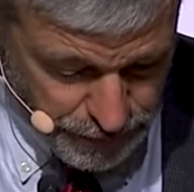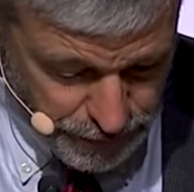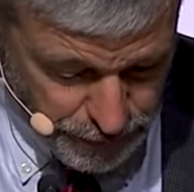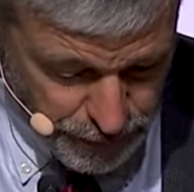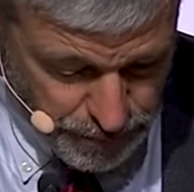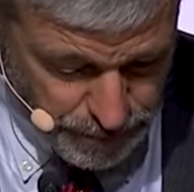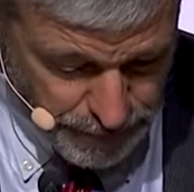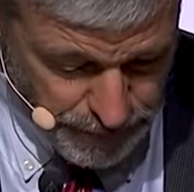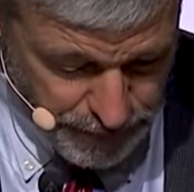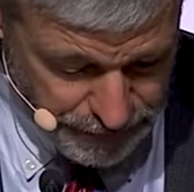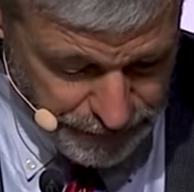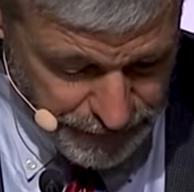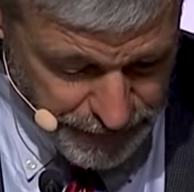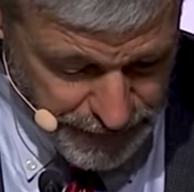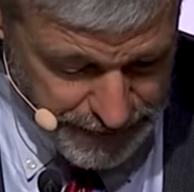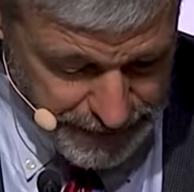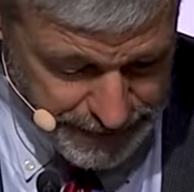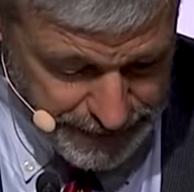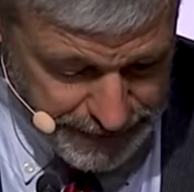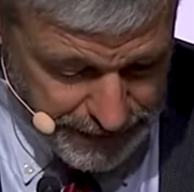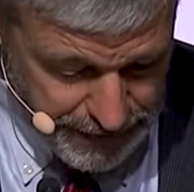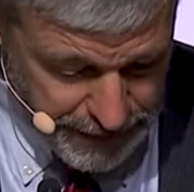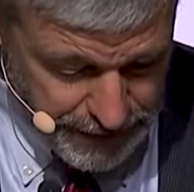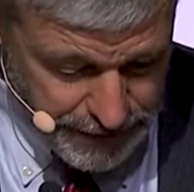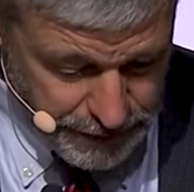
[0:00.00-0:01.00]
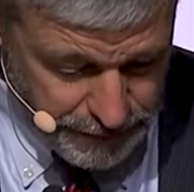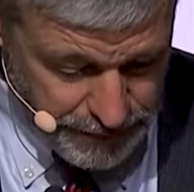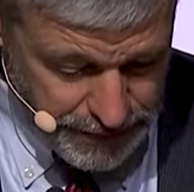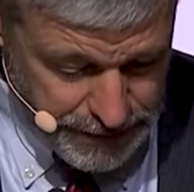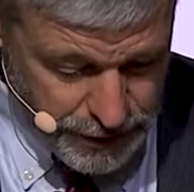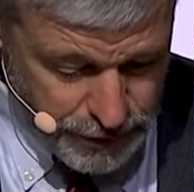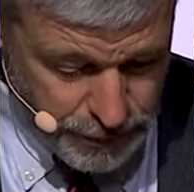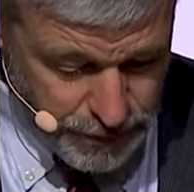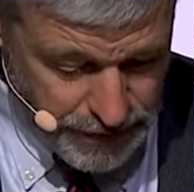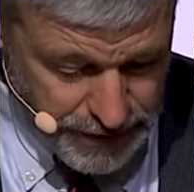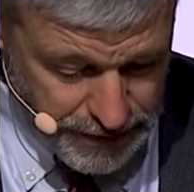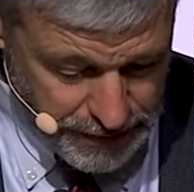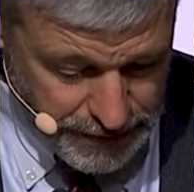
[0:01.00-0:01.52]
through prophetic
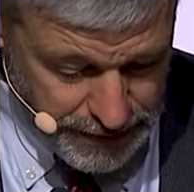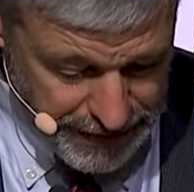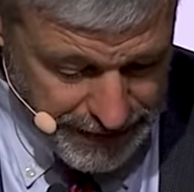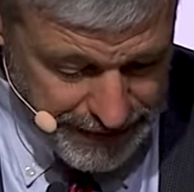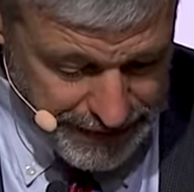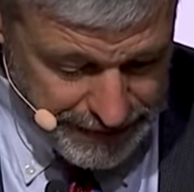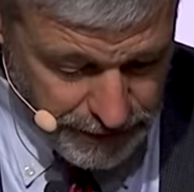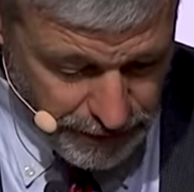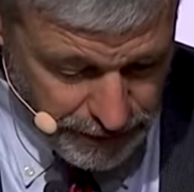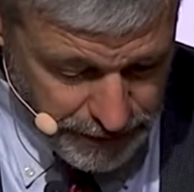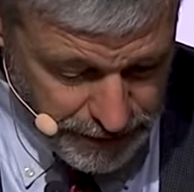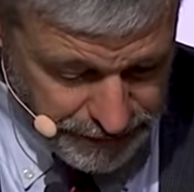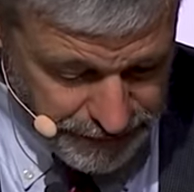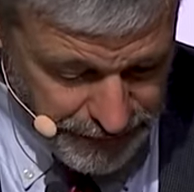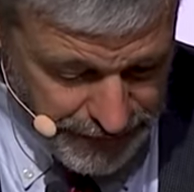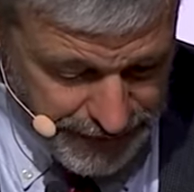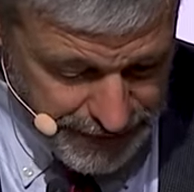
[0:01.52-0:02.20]
utterance, with the laying on of